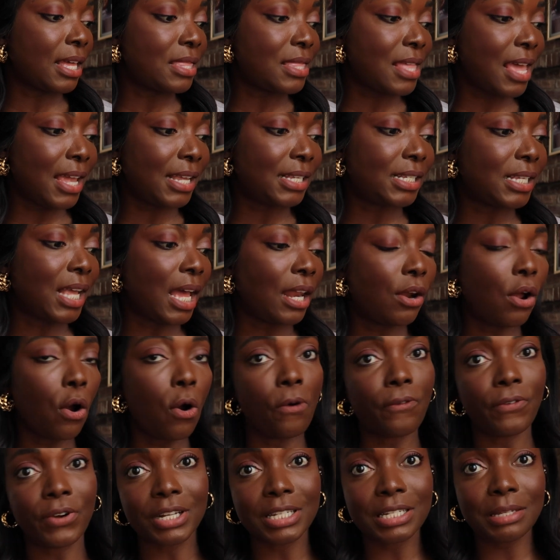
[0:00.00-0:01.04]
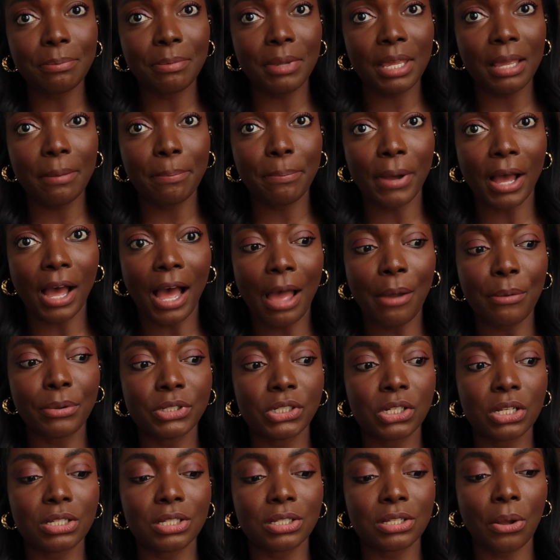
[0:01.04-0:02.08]
that they sent over to me, but I
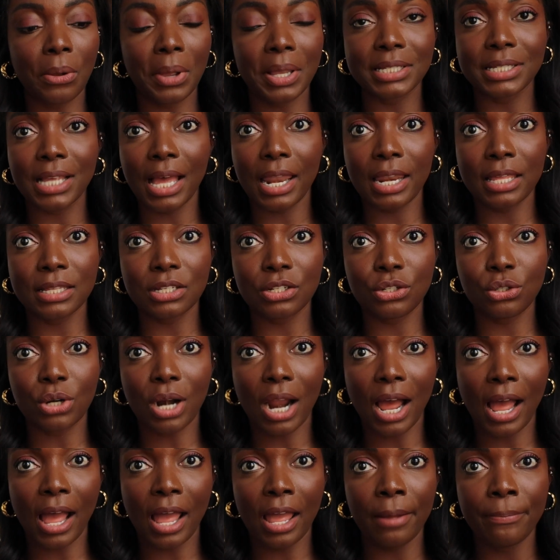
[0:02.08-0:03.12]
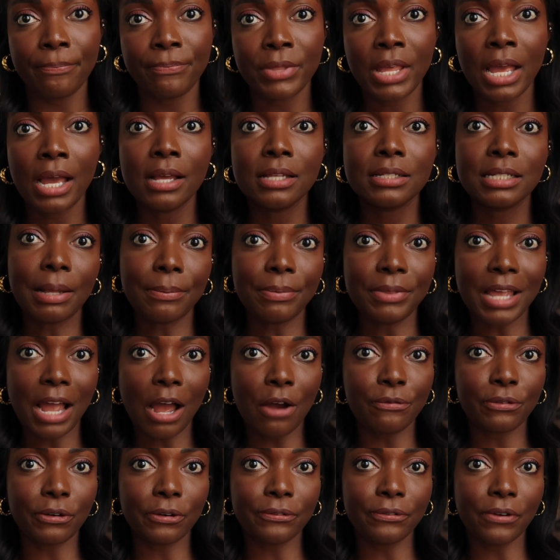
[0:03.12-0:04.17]
was just so excited to try something
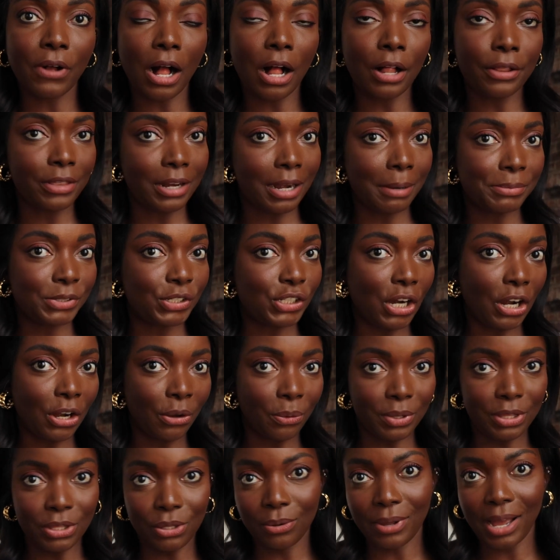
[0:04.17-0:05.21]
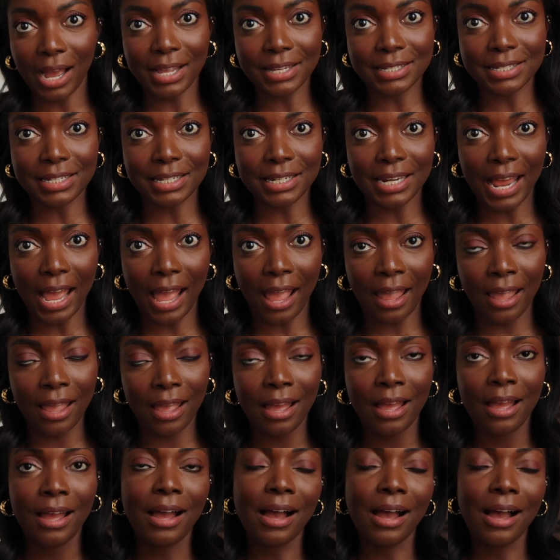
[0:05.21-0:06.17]
out for fall that I'm sharing with you guys today.